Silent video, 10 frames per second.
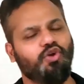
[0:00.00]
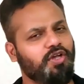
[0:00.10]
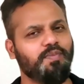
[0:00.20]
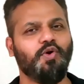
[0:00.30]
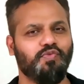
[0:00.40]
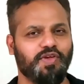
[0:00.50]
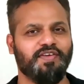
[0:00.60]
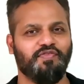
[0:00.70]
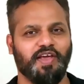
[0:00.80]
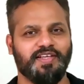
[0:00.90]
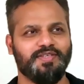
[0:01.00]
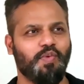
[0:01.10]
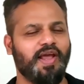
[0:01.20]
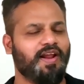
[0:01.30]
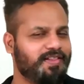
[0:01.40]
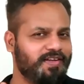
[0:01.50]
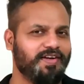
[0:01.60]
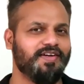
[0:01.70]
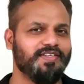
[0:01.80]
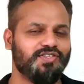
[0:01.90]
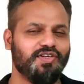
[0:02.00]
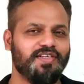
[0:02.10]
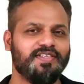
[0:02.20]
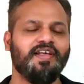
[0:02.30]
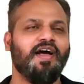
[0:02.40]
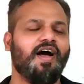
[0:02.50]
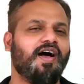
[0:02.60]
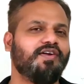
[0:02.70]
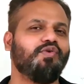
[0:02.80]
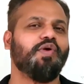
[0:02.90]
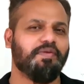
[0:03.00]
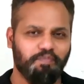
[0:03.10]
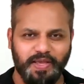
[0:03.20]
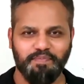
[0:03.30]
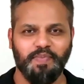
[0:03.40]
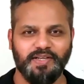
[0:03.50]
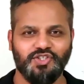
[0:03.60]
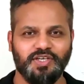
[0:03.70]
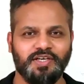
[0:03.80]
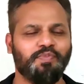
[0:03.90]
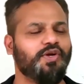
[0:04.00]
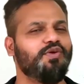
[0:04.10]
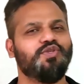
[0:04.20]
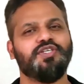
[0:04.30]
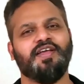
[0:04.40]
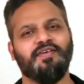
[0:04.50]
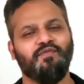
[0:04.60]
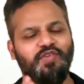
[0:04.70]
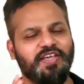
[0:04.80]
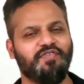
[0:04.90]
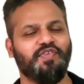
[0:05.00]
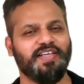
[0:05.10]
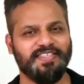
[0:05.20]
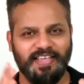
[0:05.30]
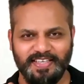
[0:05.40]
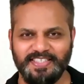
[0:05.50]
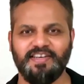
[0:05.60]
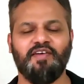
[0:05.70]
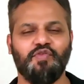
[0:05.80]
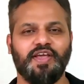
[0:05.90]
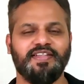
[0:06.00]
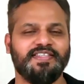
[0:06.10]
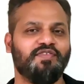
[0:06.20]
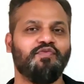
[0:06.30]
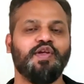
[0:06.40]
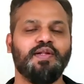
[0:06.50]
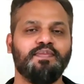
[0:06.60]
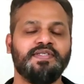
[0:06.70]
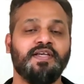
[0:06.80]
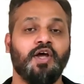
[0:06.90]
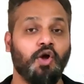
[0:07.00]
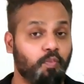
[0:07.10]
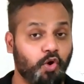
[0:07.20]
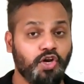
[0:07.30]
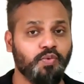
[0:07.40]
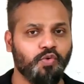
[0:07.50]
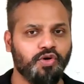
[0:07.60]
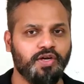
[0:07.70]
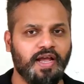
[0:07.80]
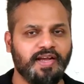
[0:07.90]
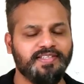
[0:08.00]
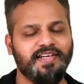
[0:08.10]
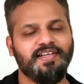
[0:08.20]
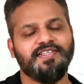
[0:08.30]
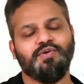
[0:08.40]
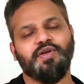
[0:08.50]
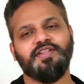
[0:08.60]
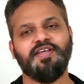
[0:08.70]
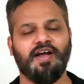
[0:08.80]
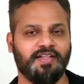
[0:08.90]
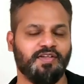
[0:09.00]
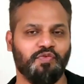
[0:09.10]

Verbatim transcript: Talking about VFX while other industries are going big budget producing VFX extravaganza films Mollywood actually is going the other